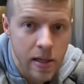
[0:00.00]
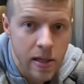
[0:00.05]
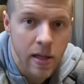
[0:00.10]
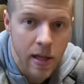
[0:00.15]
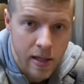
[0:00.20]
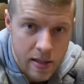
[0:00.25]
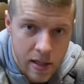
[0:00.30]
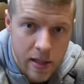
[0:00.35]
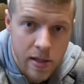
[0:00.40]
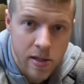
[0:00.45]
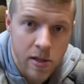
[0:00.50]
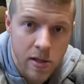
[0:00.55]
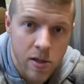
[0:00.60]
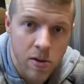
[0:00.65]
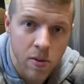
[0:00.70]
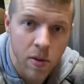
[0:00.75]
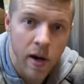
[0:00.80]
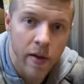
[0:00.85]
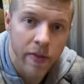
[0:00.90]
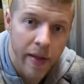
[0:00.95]
let's
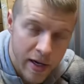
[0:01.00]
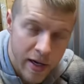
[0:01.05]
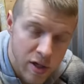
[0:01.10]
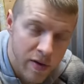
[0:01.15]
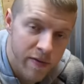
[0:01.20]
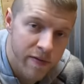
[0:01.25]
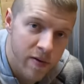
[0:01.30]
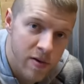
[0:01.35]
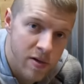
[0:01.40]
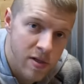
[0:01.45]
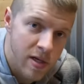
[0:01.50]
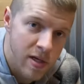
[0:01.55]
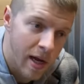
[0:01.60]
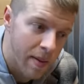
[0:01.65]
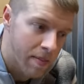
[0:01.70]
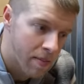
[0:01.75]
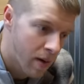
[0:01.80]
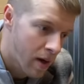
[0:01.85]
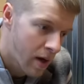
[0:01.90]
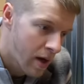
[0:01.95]
continue on. That's your first
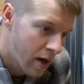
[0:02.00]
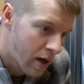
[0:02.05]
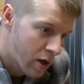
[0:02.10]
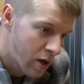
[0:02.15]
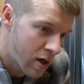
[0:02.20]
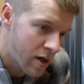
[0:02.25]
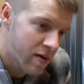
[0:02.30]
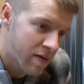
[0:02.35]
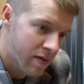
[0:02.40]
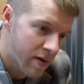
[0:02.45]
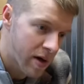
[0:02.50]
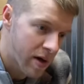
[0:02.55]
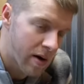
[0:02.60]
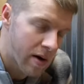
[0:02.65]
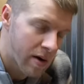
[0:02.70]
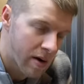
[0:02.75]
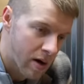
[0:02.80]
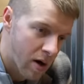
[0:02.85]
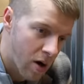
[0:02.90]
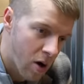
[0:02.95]
step. You need to figure
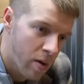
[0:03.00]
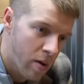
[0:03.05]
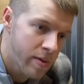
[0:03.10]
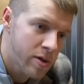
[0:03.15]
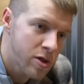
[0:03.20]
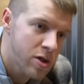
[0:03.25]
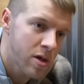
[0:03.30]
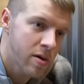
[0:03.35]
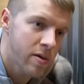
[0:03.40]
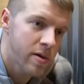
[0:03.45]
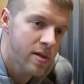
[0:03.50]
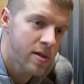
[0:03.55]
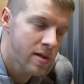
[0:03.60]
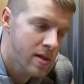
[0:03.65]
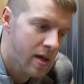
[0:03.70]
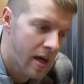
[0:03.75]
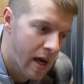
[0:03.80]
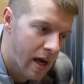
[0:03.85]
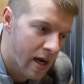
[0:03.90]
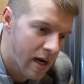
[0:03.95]
out your home
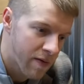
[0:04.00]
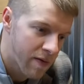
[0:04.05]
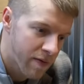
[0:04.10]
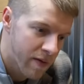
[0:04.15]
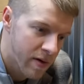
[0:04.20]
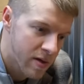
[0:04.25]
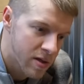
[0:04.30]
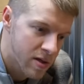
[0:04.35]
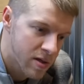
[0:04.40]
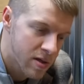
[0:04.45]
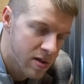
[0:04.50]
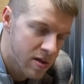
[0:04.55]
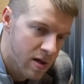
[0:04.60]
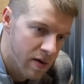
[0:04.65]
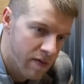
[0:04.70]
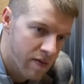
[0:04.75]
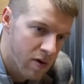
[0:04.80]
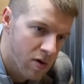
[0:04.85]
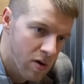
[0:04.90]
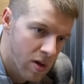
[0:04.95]
insurance and if it's
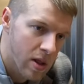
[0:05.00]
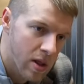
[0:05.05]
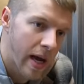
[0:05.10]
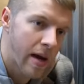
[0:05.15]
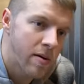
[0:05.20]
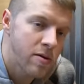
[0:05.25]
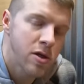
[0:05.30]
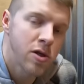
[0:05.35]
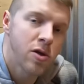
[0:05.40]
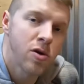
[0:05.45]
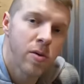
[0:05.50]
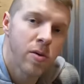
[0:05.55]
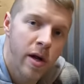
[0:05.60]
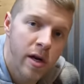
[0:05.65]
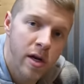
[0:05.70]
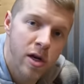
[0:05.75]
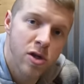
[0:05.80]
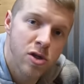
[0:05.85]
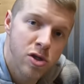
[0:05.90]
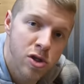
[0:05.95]
if you're allowed to
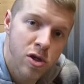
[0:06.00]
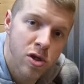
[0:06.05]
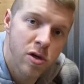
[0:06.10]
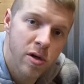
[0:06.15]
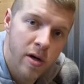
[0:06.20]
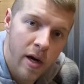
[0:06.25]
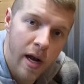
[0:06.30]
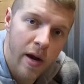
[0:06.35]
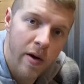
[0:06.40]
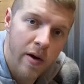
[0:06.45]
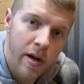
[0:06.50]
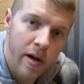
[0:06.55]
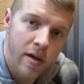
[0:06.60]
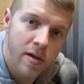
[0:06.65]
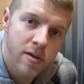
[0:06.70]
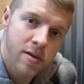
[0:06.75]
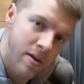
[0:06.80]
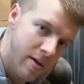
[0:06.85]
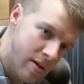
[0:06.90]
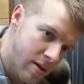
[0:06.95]
in your certain area.
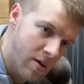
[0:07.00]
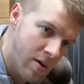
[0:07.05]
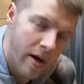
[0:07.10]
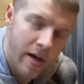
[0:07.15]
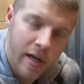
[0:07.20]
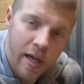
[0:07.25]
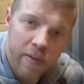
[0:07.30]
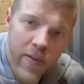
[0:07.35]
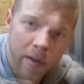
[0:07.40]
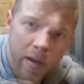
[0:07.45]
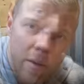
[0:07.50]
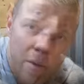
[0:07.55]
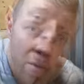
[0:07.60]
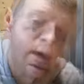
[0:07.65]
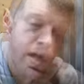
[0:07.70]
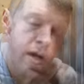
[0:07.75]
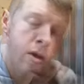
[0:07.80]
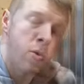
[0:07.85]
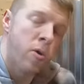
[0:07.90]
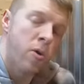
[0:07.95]
So let's go ahead and get ready. We're
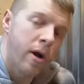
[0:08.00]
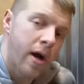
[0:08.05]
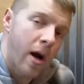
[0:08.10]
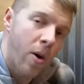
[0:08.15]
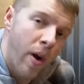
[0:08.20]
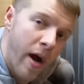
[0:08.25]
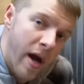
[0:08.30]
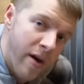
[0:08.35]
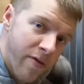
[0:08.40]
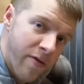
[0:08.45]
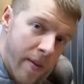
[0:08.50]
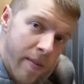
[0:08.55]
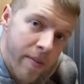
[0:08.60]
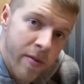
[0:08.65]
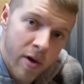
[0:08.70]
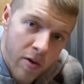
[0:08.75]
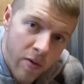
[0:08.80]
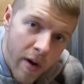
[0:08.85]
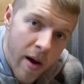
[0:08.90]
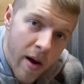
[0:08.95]
going to work our way from
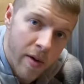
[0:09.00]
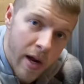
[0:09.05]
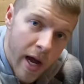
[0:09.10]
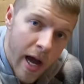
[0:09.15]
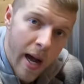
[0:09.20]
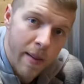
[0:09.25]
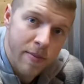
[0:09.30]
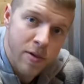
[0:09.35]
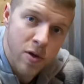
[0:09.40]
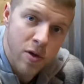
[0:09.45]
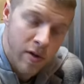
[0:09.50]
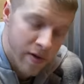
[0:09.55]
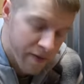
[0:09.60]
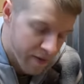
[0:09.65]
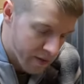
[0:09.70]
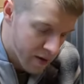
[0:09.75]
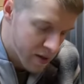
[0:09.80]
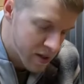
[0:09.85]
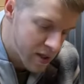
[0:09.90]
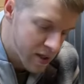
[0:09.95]
the ground up. So the
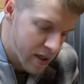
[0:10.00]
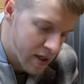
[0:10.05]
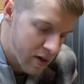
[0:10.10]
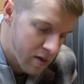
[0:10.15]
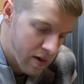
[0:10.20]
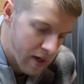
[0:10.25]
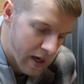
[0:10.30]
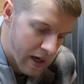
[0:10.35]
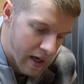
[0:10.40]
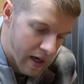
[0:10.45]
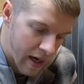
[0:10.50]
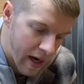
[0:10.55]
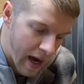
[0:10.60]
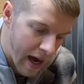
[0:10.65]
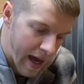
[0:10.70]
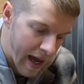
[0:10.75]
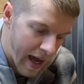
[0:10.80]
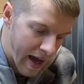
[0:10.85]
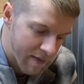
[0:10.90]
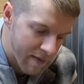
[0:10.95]
first thing you need, and
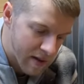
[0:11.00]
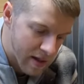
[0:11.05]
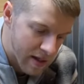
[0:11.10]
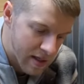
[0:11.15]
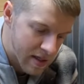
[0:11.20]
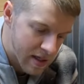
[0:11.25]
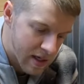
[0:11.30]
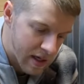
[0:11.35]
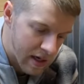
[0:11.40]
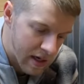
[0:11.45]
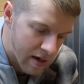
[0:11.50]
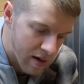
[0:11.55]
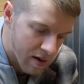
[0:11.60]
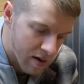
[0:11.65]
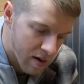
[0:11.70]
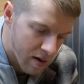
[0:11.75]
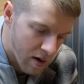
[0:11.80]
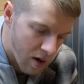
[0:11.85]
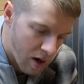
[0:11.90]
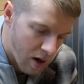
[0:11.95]
I have a list
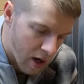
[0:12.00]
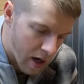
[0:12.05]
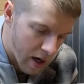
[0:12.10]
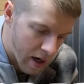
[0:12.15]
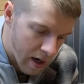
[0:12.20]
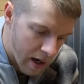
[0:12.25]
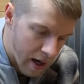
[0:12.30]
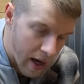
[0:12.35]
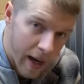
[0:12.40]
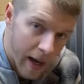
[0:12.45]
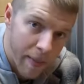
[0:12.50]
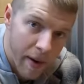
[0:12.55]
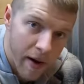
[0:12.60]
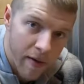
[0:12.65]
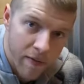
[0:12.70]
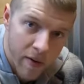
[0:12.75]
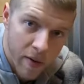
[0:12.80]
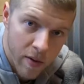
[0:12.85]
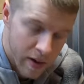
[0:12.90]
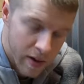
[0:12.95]
here on uh, my
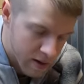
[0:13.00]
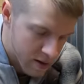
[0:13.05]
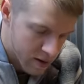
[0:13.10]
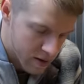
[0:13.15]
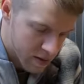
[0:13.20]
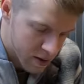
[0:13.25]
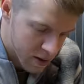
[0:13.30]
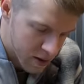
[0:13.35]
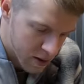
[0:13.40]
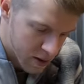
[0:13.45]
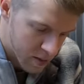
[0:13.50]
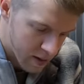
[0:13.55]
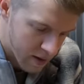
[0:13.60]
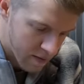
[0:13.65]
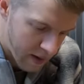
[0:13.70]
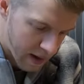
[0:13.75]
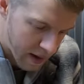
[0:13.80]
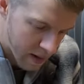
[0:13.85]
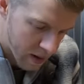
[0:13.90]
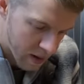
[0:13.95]
phone here. So excuse me
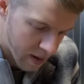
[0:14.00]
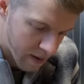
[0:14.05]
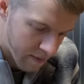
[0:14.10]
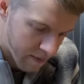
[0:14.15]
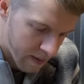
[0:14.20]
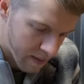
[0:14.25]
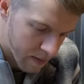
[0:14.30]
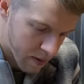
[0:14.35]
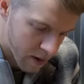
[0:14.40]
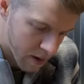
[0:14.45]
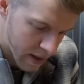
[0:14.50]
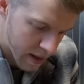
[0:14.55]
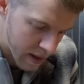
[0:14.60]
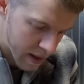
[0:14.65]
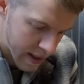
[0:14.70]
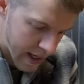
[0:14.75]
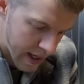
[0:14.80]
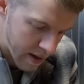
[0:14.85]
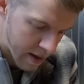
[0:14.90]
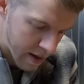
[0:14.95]
if I if I'm looking
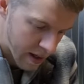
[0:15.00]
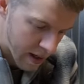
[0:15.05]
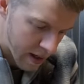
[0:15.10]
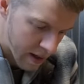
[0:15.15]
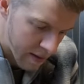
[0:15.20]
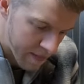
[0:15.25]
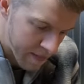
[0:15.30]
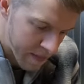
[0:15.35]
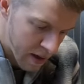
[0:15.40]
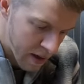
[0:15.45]
down here.